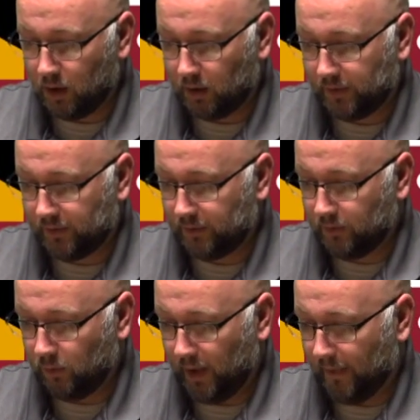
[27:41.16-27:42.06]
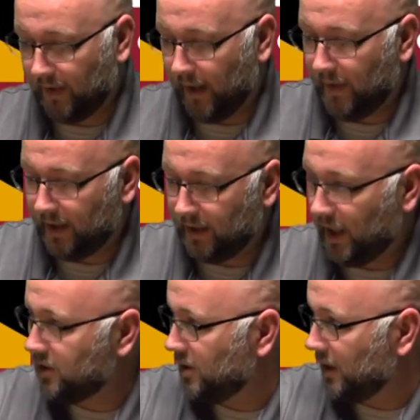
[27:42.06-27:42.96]
because we have to have that
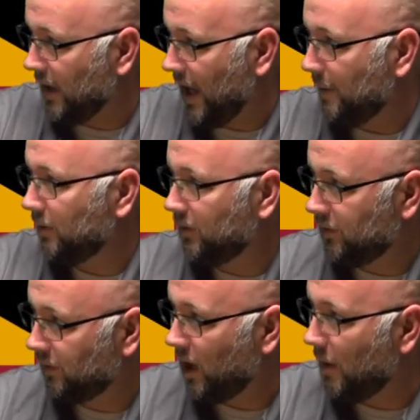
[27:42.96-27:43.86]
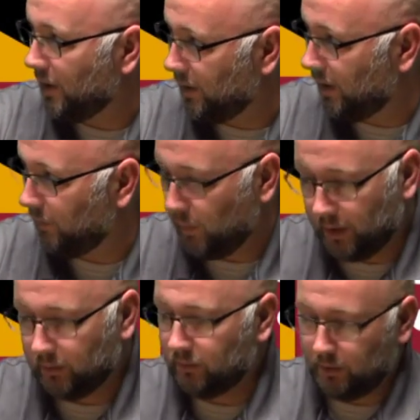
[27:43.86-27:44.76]
connection in Annapolis and a lot of
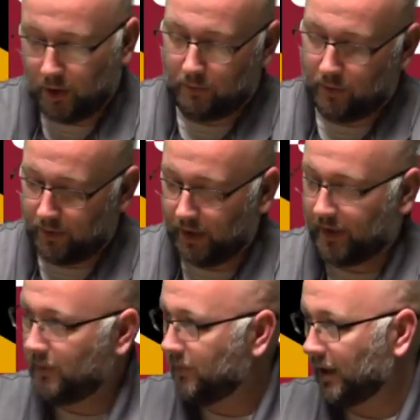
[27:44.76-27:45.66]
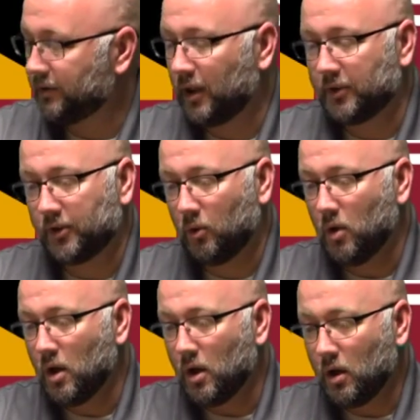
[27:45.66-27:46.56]
when for things that affect us.
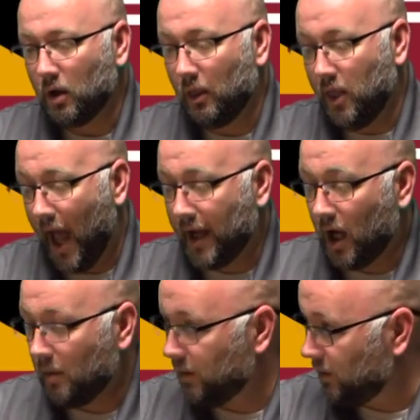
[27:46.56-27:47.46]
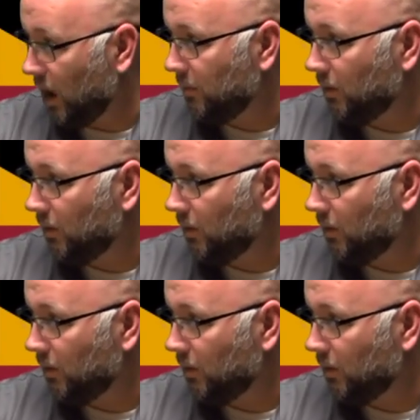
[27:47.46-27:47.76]
So that I'm